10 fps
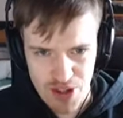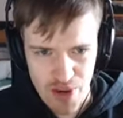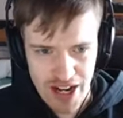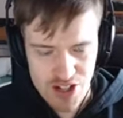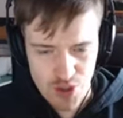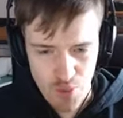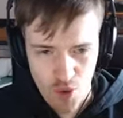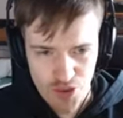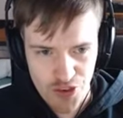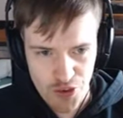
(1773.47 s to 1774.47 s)
of you actually
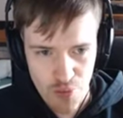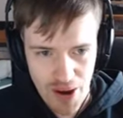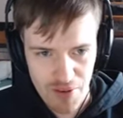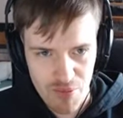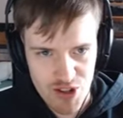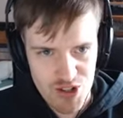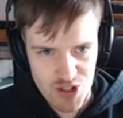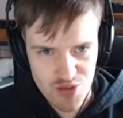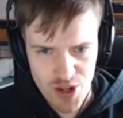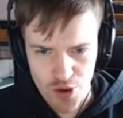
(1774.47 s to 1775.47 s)
wanted to randomize
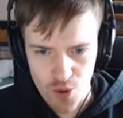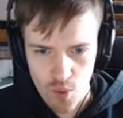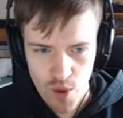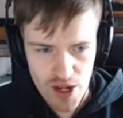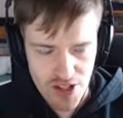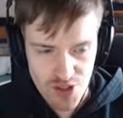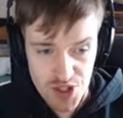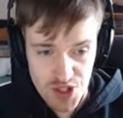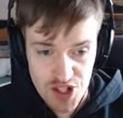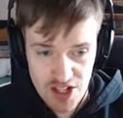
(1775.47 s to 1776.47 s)
this vehicle away, because
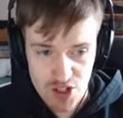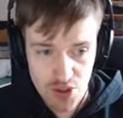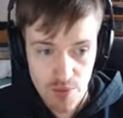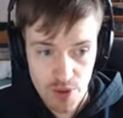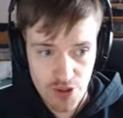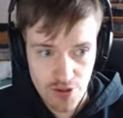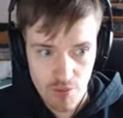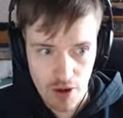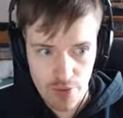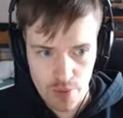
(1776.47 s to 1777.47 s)
this is actually a really
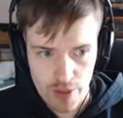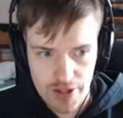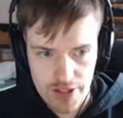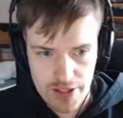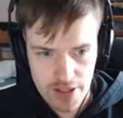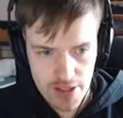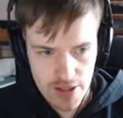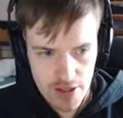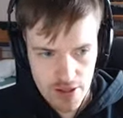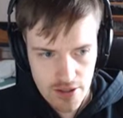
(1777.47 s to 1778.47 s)
good run already.
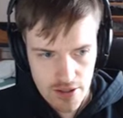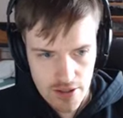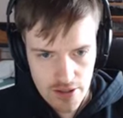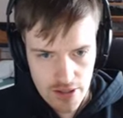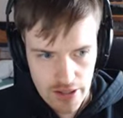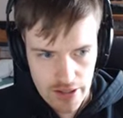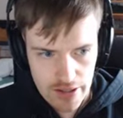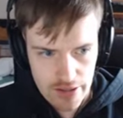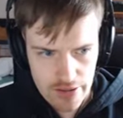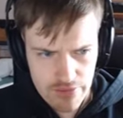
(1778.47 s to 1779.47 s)

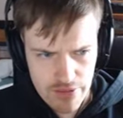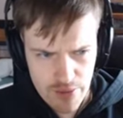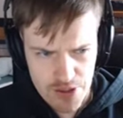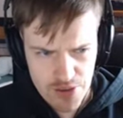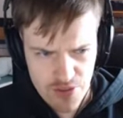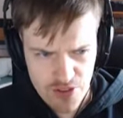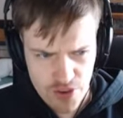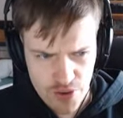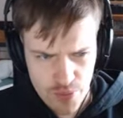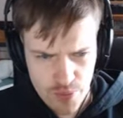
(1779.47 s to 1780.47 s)
Uh, we're doing
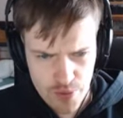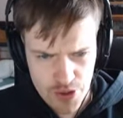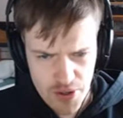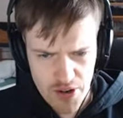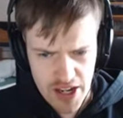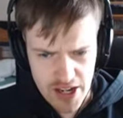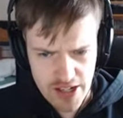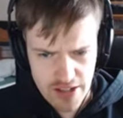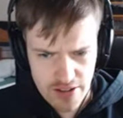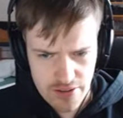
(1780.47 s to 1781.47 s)
for... We're doing okay,
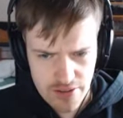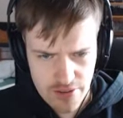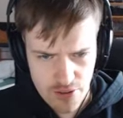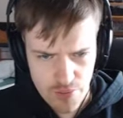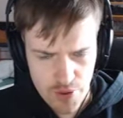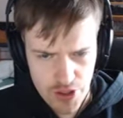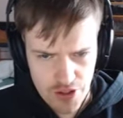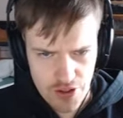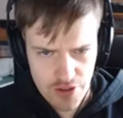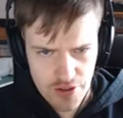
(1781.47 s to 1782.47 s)
yeah. Doing really
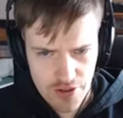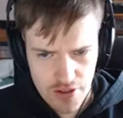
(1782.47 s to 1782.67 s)
good.